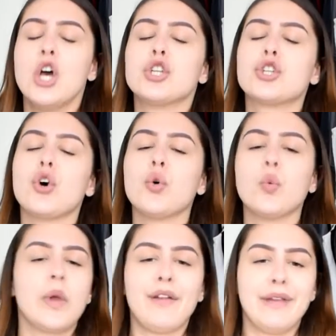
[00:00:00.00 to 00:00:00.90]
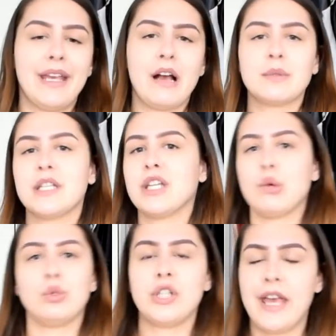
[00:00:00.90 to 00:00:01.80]
So whenever he comes in, he
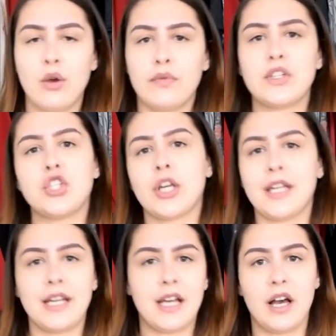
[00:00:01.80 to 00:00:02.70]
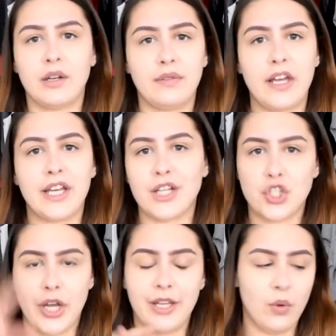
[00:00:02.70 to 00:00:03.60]
will take off his jacket and kind of like
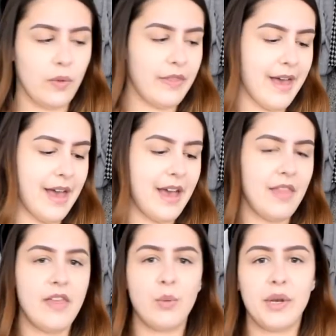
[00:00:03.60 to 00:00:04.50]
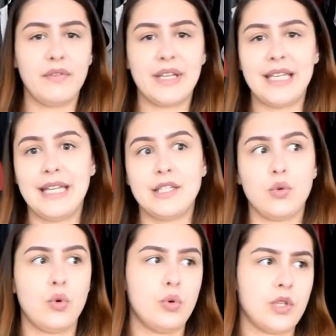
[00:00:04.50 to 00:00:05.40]
chuck it on there, and then whenever he needs it
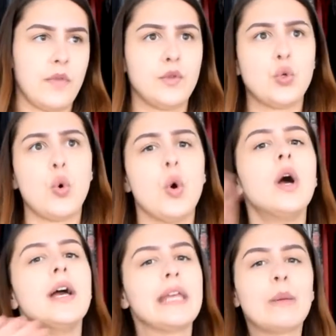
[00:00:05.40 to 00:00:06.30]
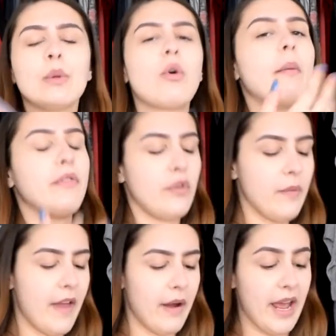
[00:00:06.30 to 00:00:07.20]
or goes out the door, he'll grab it from
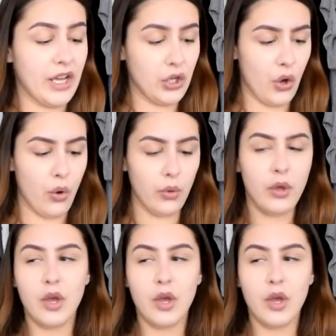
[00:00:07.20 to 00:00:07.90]
there and go.